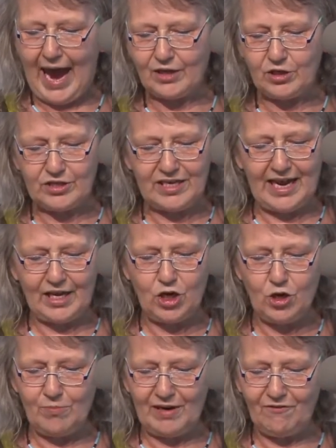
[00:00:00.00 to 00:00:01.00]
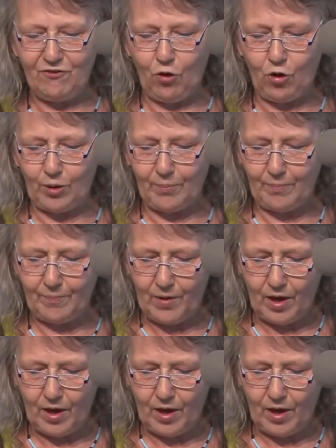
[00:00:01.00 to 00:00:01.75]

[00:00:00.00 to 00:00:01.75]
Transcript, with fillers: and could take human form